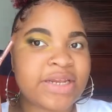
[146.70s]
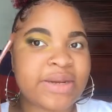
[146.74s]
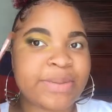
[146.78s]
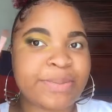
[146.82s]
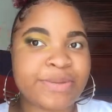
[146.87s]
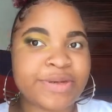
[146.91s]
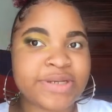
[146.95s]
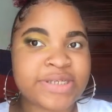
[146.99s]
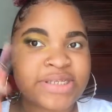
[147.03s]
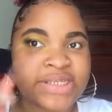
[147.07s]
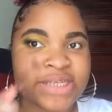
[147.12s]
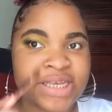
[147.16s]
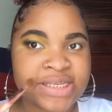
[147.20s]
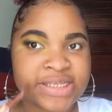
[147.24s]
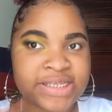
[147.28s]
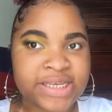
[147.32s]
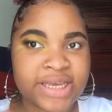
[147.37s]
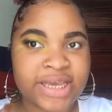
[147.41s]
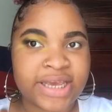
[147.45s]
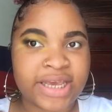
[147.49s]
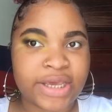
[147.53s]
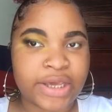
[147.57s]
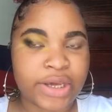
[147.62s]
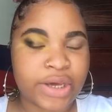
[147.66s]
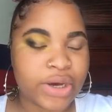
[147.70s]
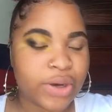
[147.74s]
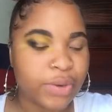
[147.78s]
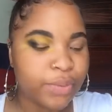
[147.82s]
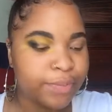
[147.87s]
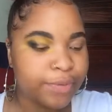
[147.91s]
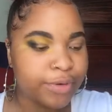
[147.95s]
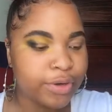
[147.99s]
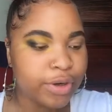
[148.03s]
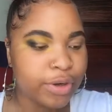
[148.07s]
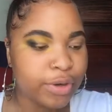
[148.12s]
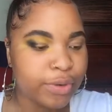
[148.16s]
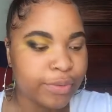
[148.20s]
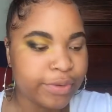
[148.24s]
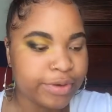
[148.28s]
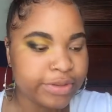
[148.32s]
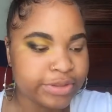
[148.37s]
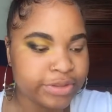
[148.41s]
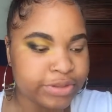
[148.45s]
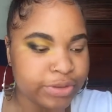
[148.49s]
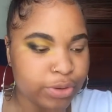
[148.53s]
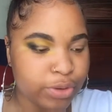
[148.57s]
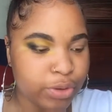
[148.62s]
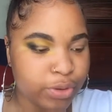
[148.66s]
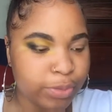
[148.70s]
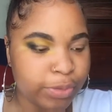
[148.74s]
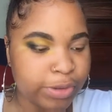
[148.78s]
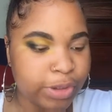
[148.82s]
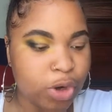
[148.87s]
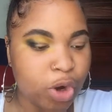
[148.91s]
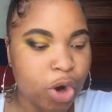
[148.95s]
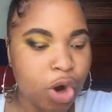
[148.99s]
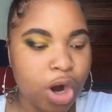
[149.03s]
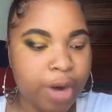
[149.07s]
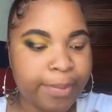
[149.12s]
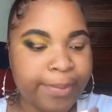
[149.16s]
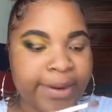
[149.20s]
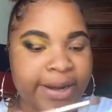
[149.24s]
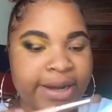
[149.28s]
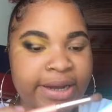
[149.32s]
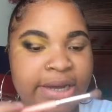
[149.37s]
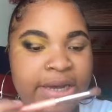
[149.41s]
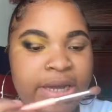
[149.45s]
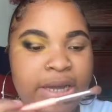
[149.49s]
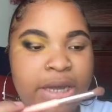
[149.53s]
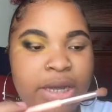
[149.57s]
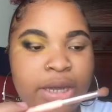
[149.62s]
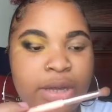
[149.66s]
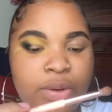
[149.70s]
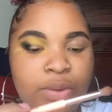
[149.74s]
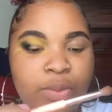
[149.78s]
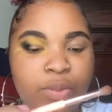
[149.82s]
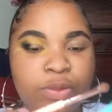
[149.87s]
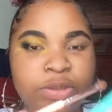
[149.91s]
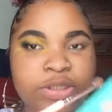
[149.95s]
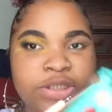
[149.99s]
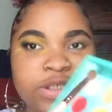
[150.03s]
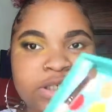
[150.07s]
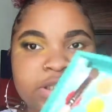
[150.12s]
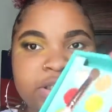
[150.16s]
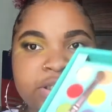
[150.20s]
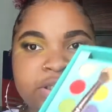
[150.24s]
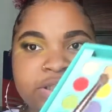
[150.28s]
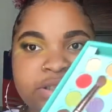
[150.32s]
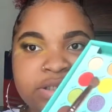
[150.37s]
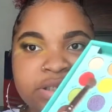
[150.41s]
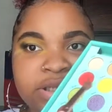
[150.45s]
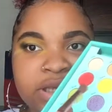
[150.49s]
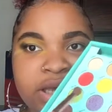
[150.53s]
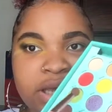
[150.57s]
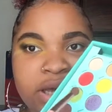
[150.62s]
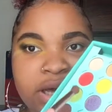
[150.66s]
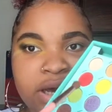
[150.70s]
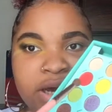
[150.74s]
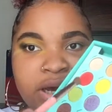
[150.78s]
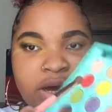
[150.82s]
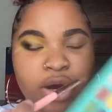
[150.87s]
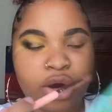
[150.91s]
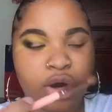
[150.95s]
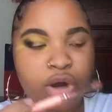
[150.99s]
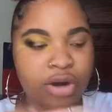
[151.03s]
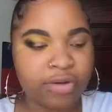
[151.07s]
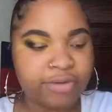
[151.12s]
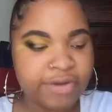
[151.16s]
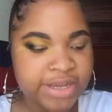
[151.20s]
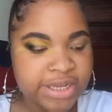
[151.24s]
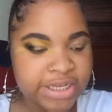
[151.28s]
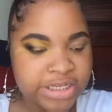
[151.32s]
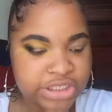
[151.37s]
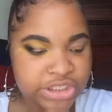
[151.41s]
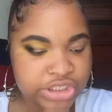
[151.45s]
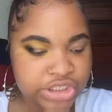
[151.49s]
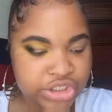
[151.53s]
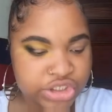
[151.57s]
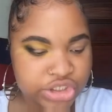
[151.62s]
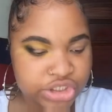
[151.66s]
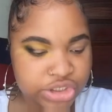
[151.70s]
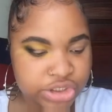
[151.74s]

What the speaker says: number 6 again, y'all, we are going to go with Karma, which is an orange.